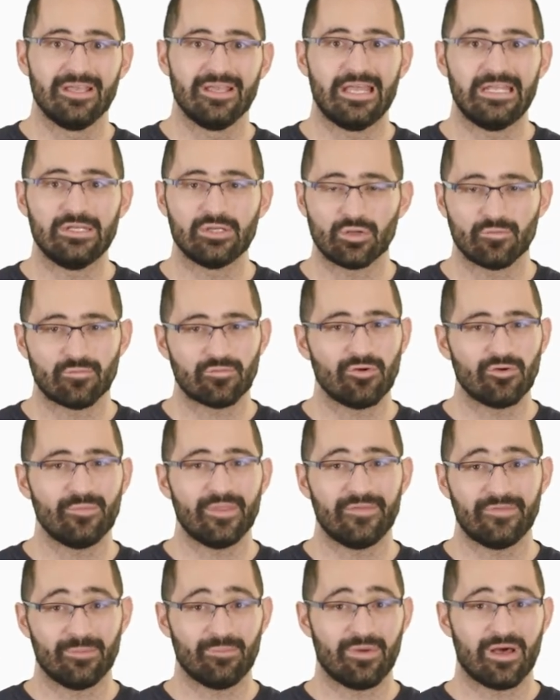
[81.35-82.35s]
and you confirm
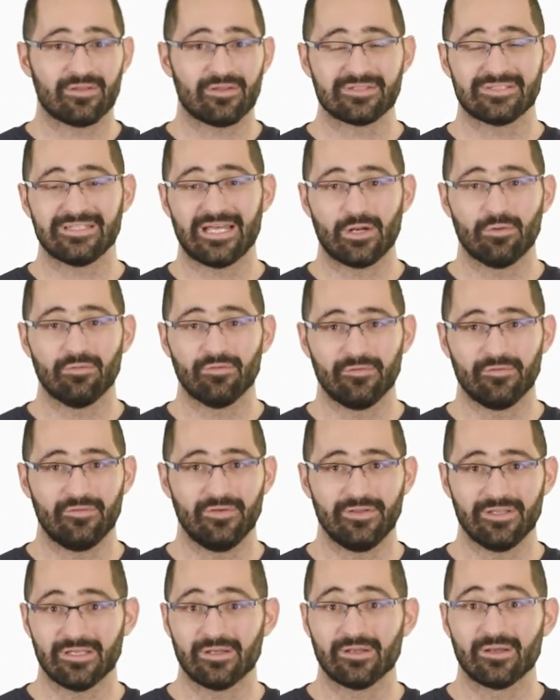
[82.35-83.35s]
that the model is not
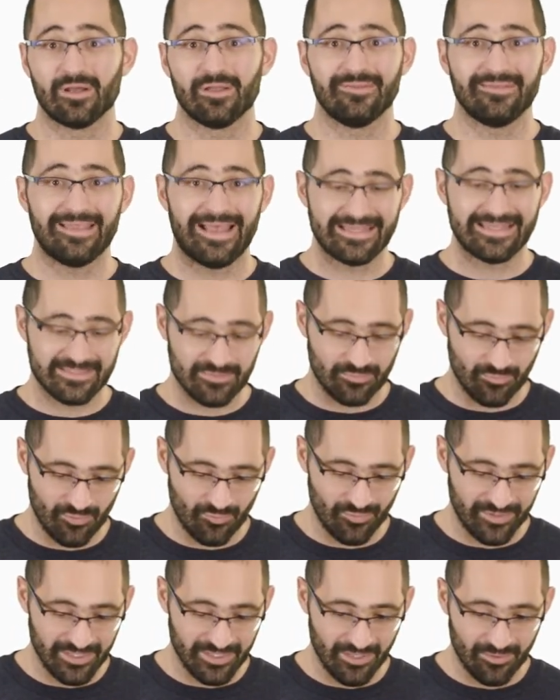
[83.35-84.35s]
overfitting, that's when
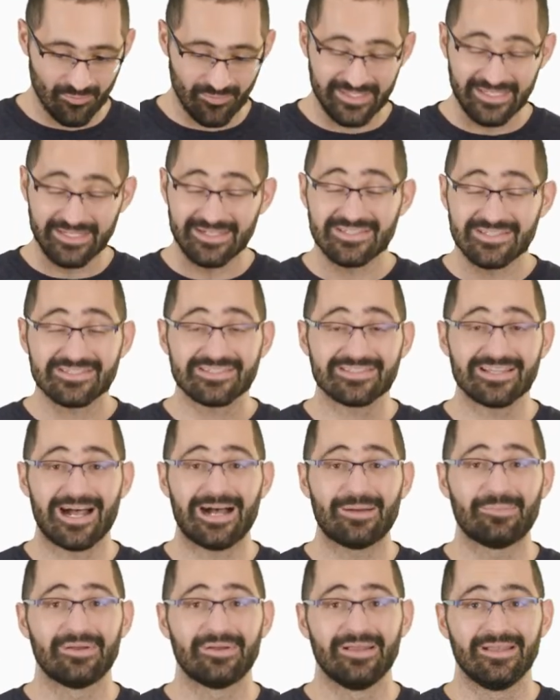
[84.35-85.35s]
we know we need to
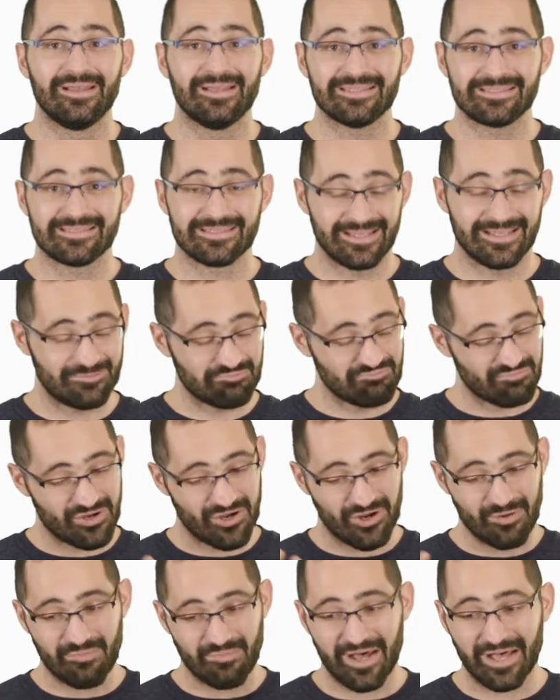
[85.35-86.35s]
stop and say,
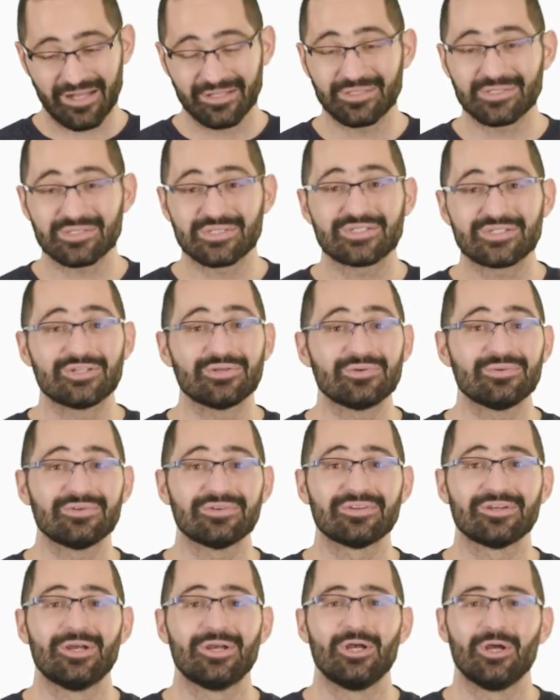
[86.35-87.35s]
our model is
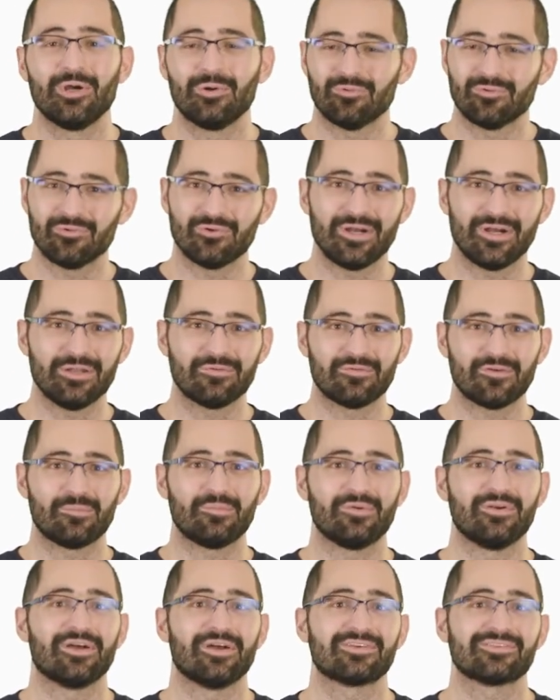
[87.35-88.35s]
tuned, we're ready for
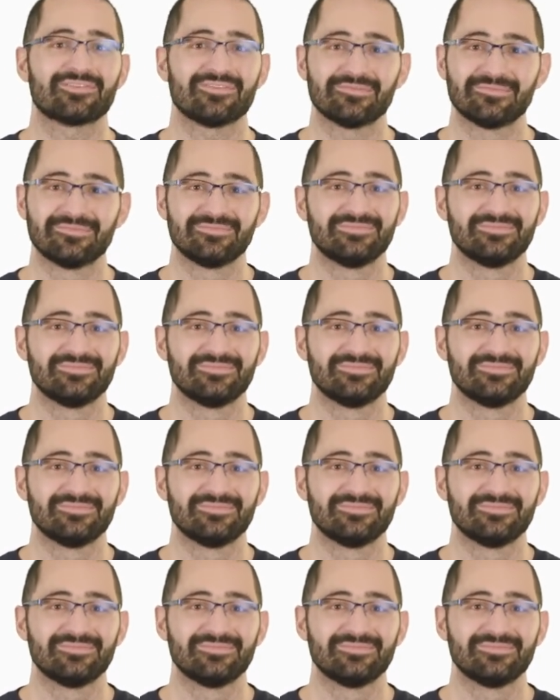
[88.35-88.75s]
production.